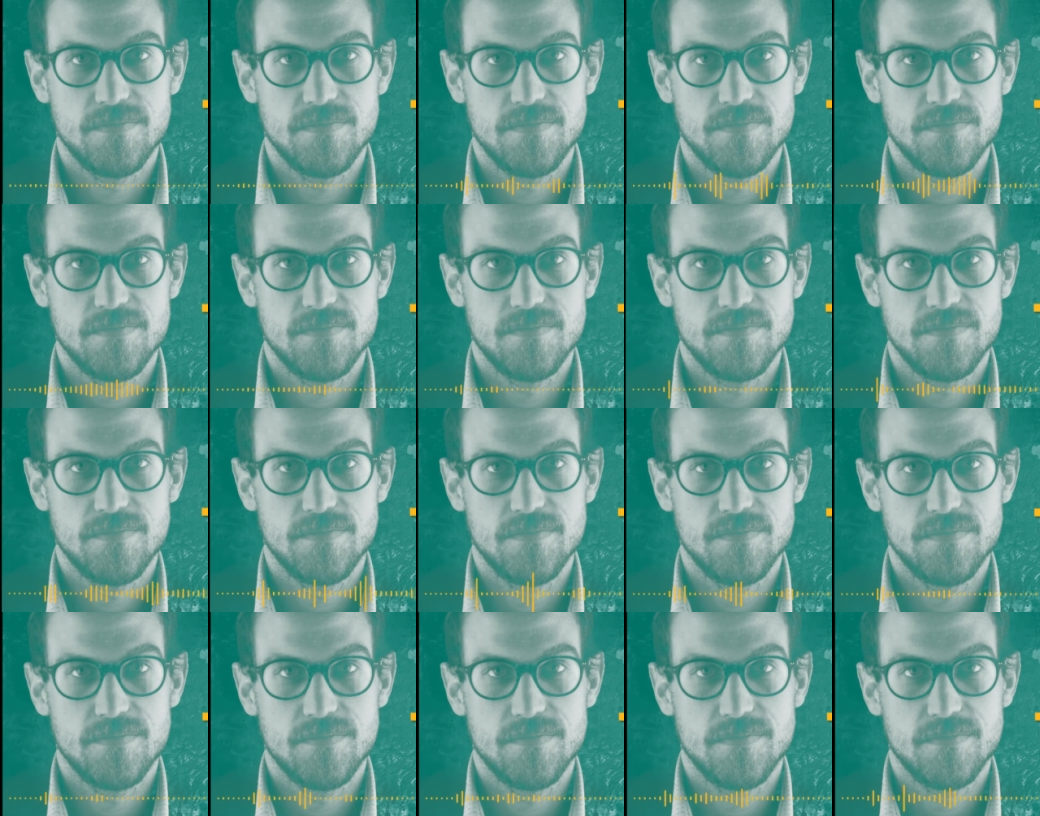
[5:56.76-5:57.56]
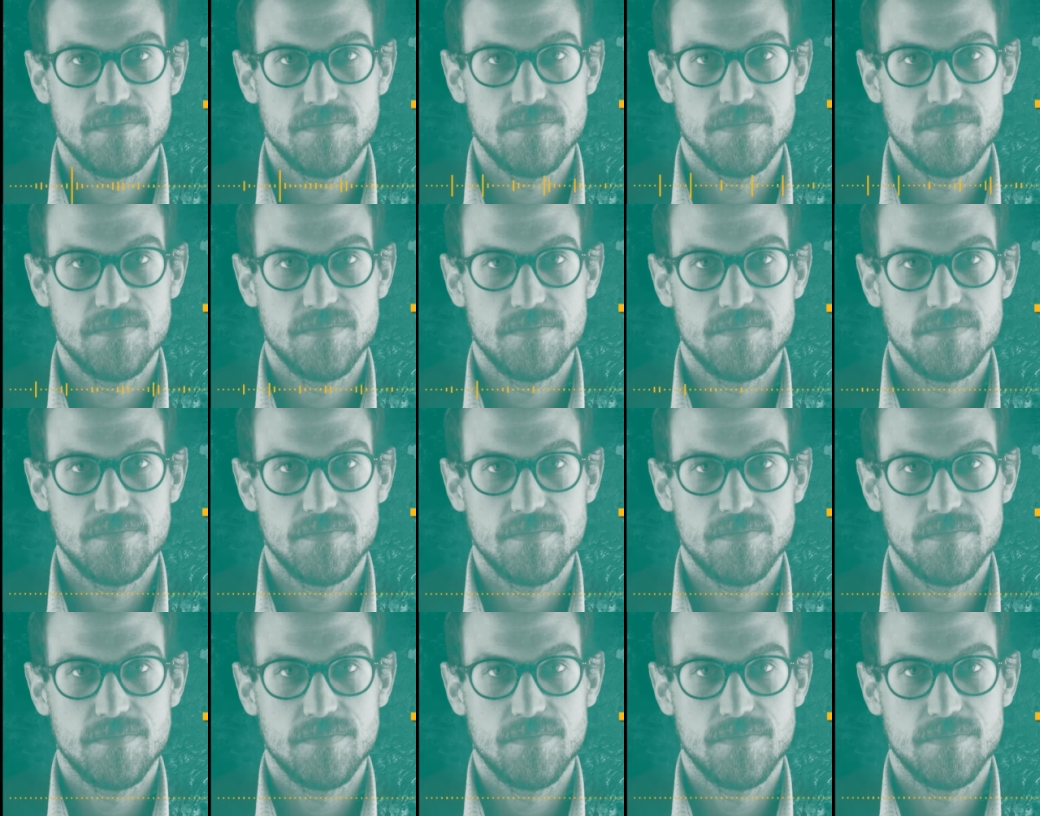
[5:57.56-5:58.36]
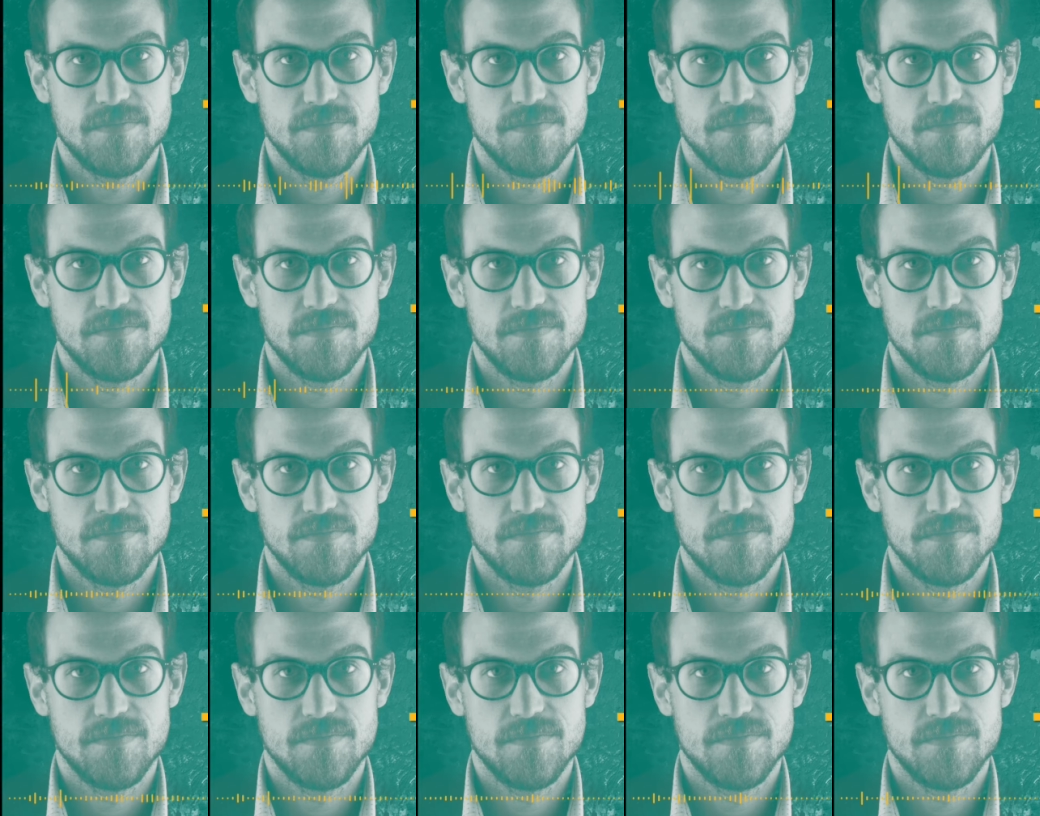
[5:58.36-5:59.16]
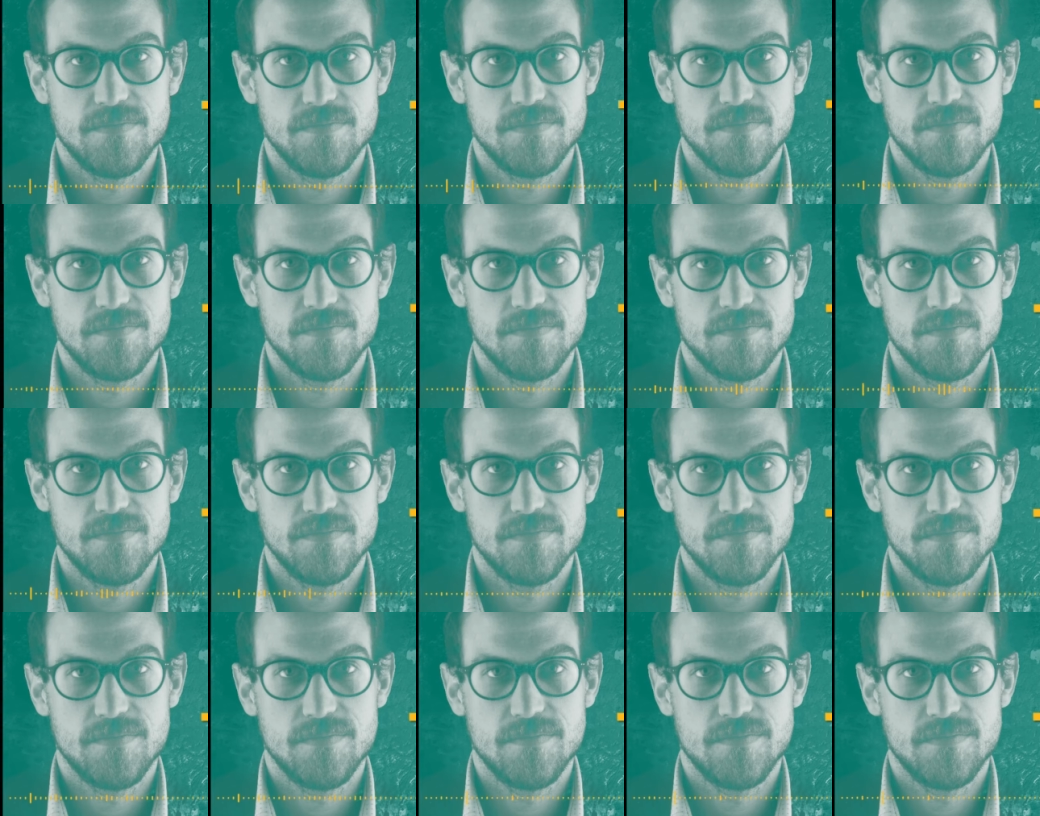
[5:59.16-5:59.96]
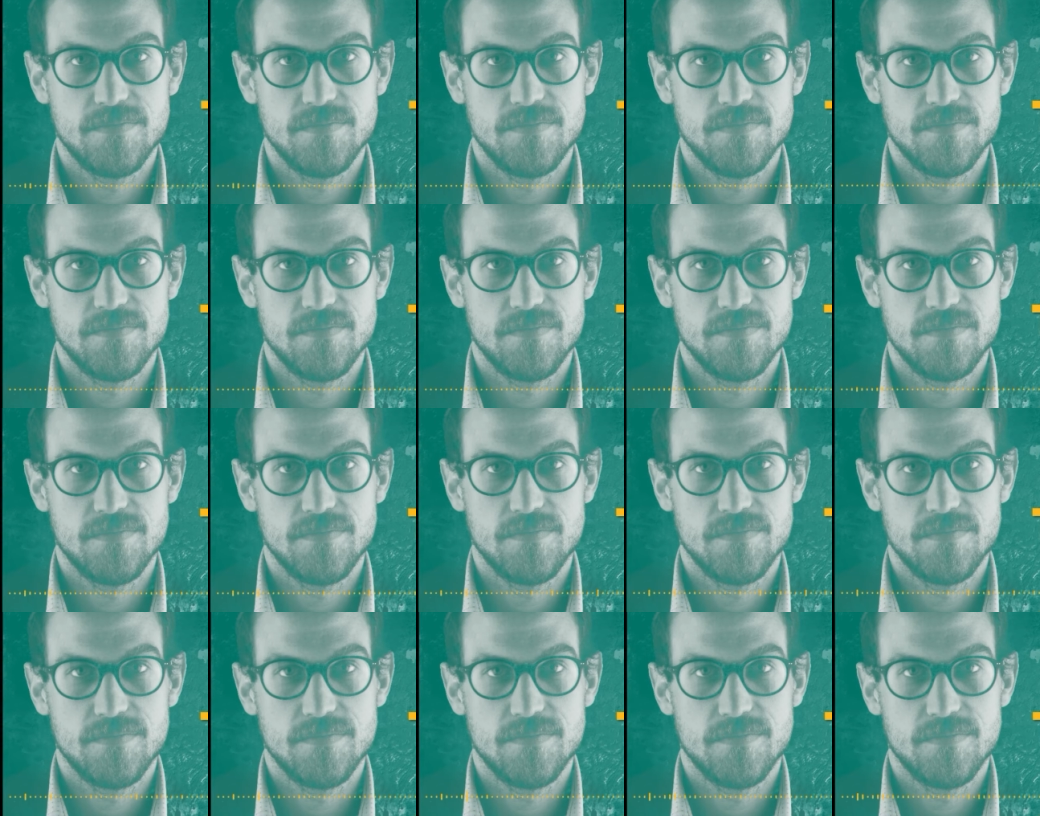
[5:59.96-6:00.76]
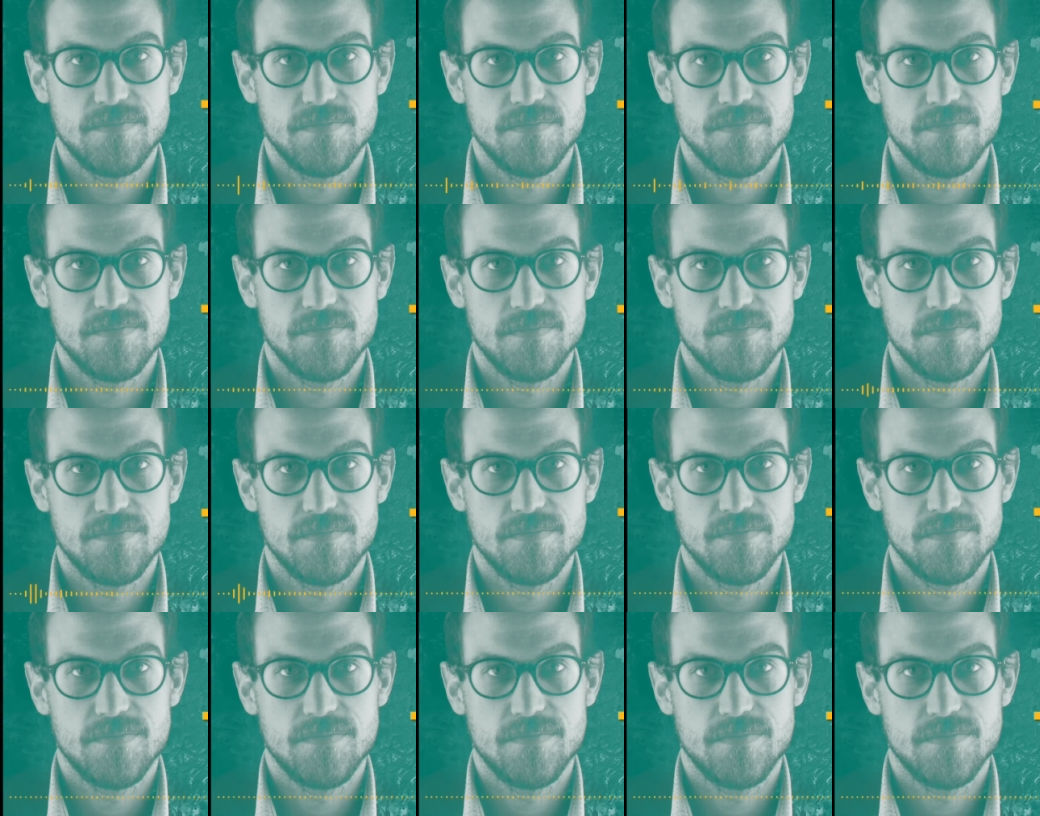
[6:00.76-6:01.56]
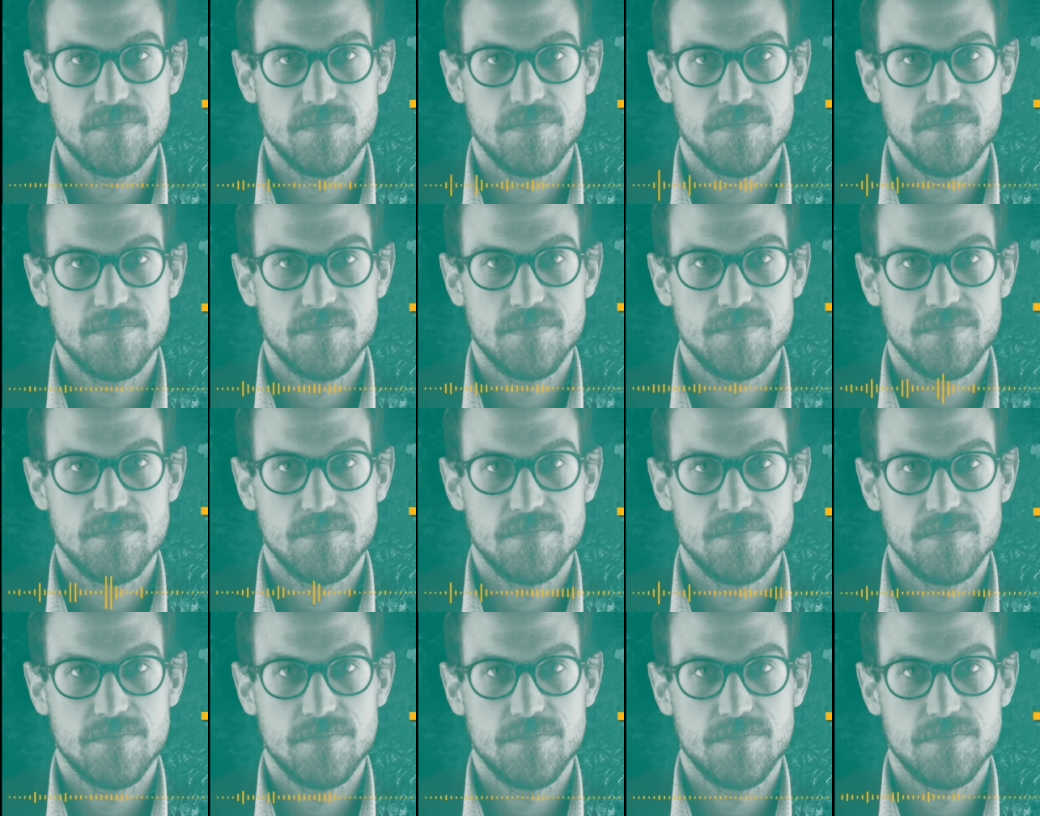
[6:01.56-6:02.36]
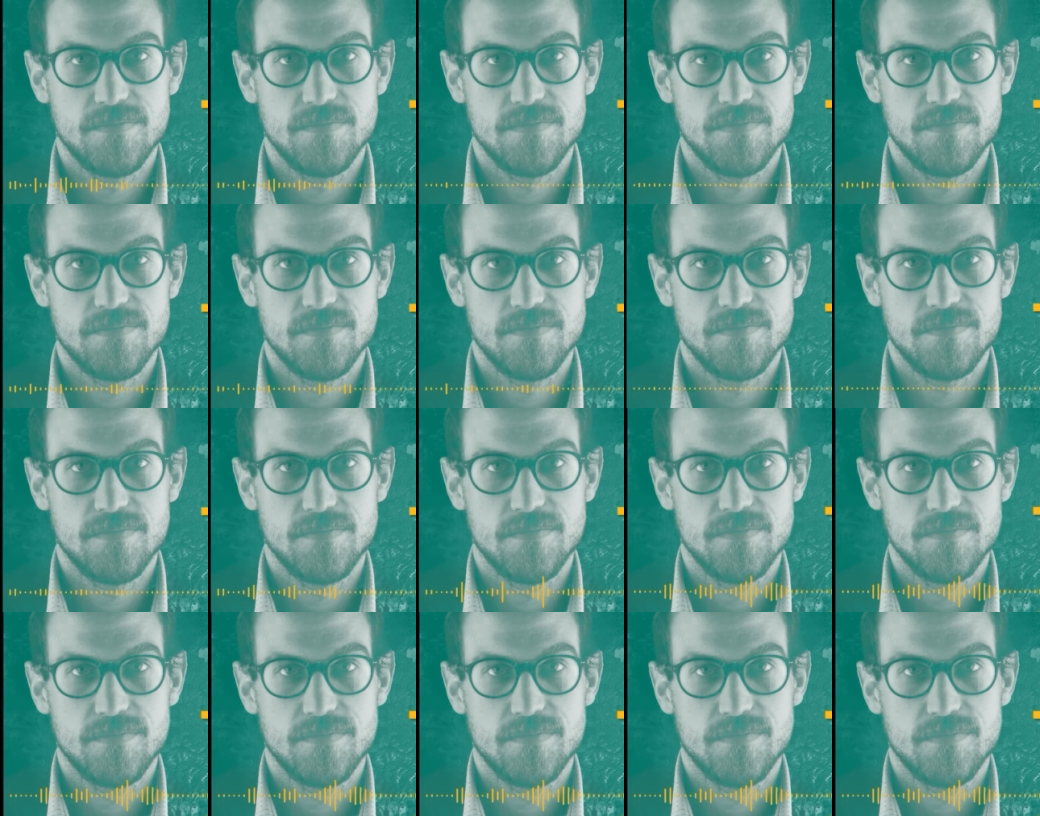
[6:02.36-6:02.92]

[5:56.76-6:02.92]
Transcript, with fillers: So one of the demands from the Trump administration, and it looked a bit like a quid pro